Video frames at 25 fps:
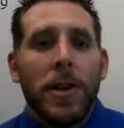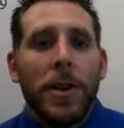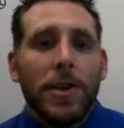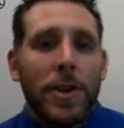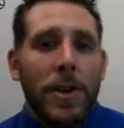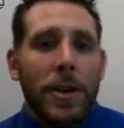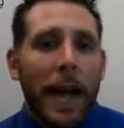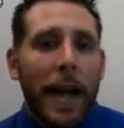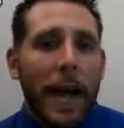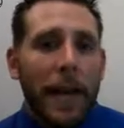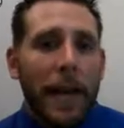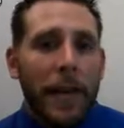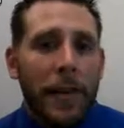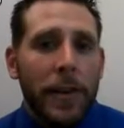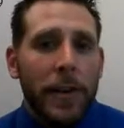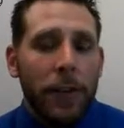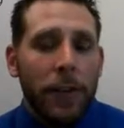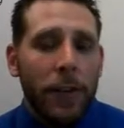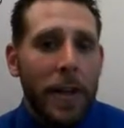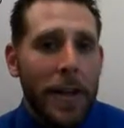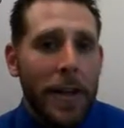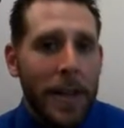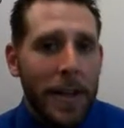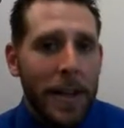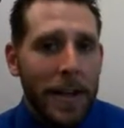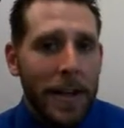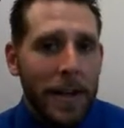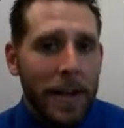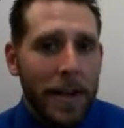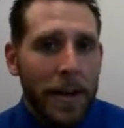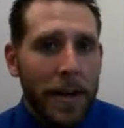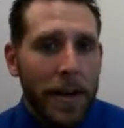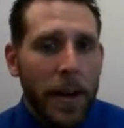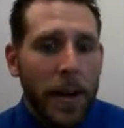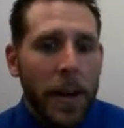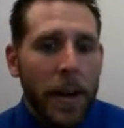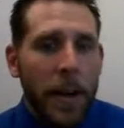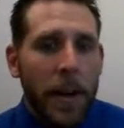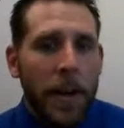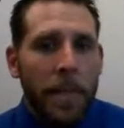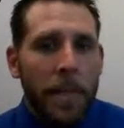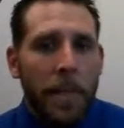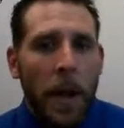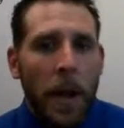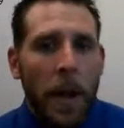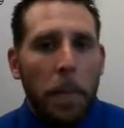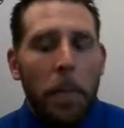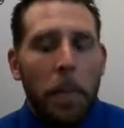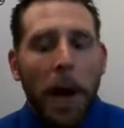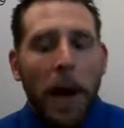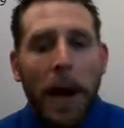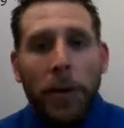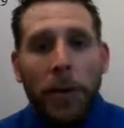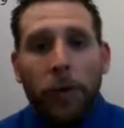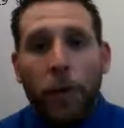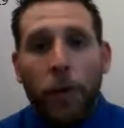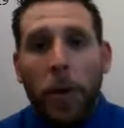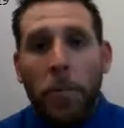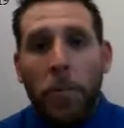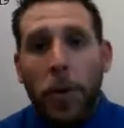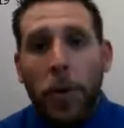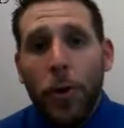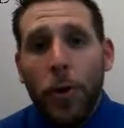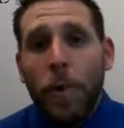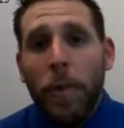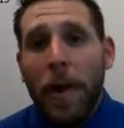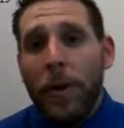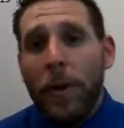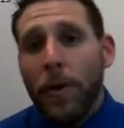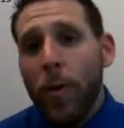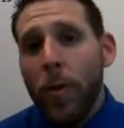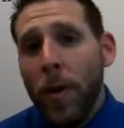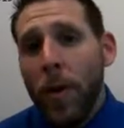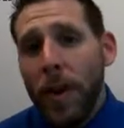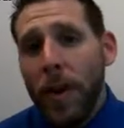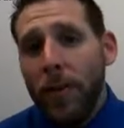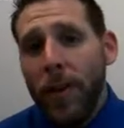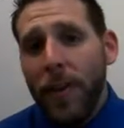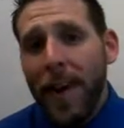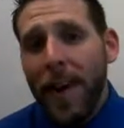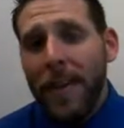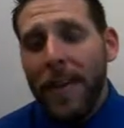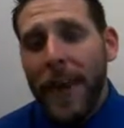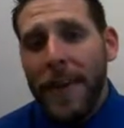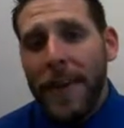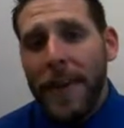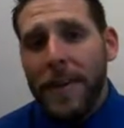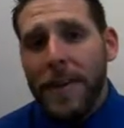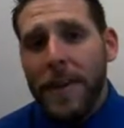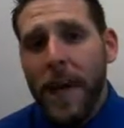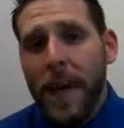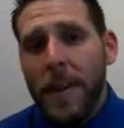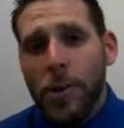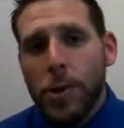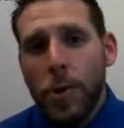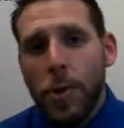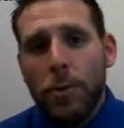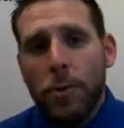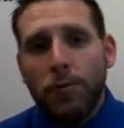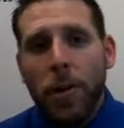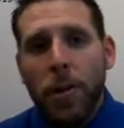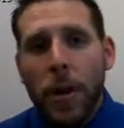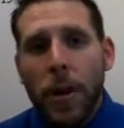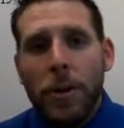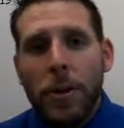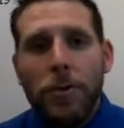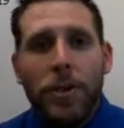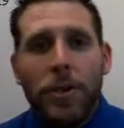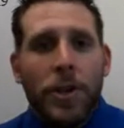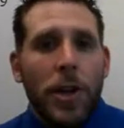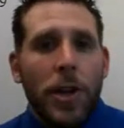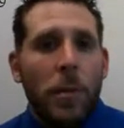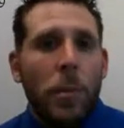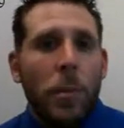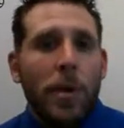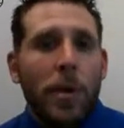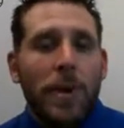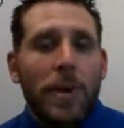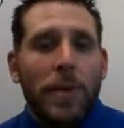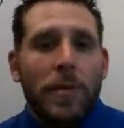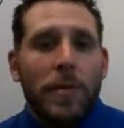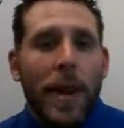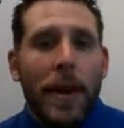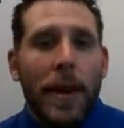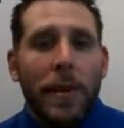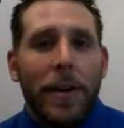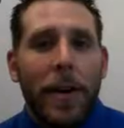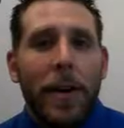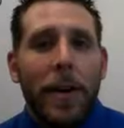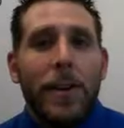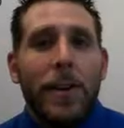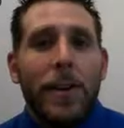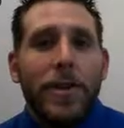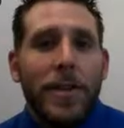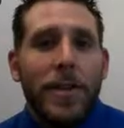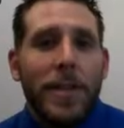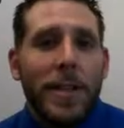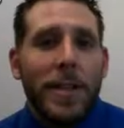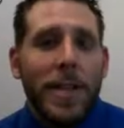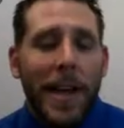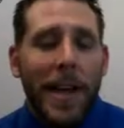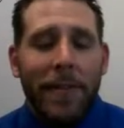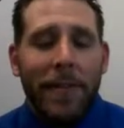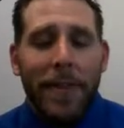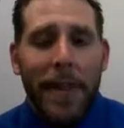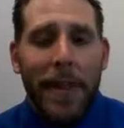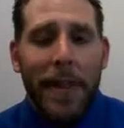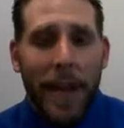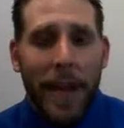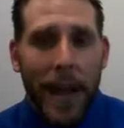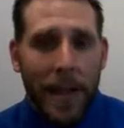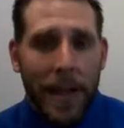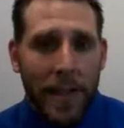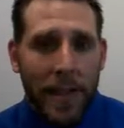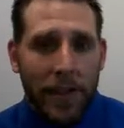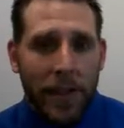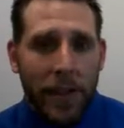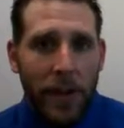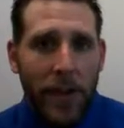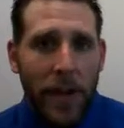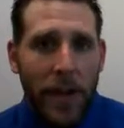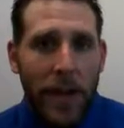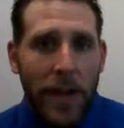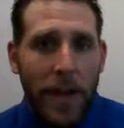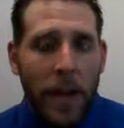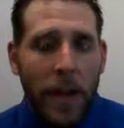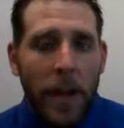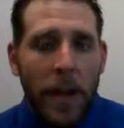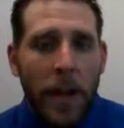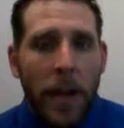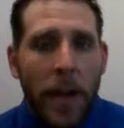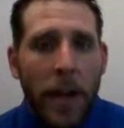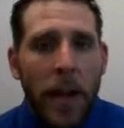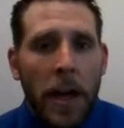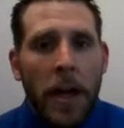$100 for the year. A bond for up to about $25,000 will run you somewhere around $170 for the year.